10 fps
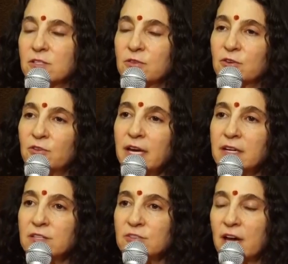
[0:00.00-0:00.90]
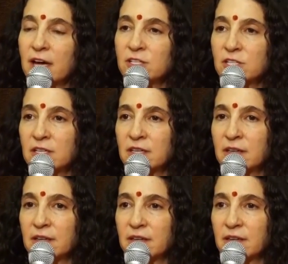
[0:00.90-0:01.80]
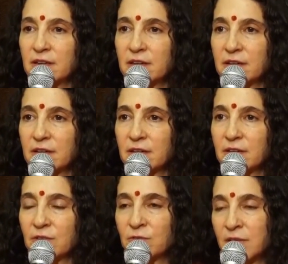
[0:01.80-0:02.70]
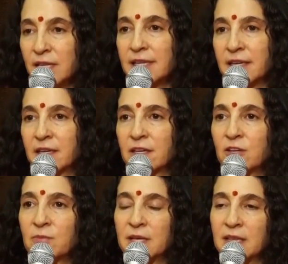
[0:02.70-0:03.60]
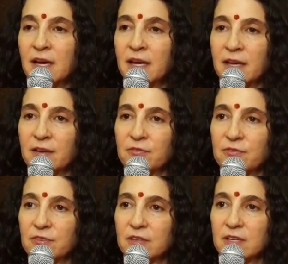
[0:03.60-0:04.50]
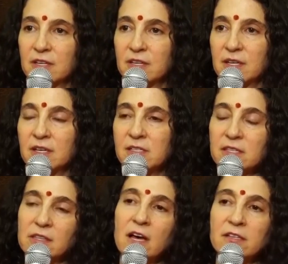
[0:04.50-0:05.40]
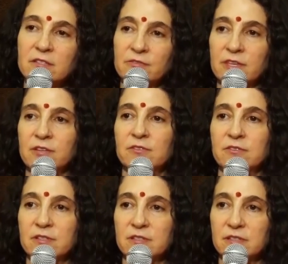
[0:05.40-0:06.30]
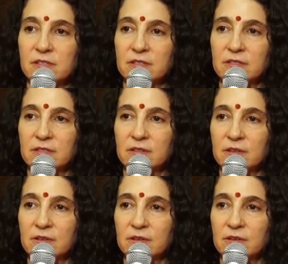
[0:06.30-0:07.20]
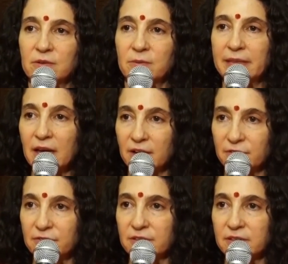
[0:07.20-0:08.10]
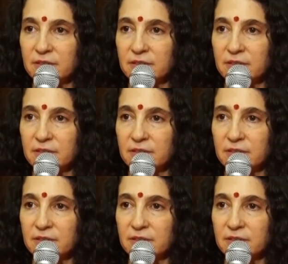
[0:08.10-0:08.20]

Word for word: So the greatest tragedy really in human life is the loss of those we love.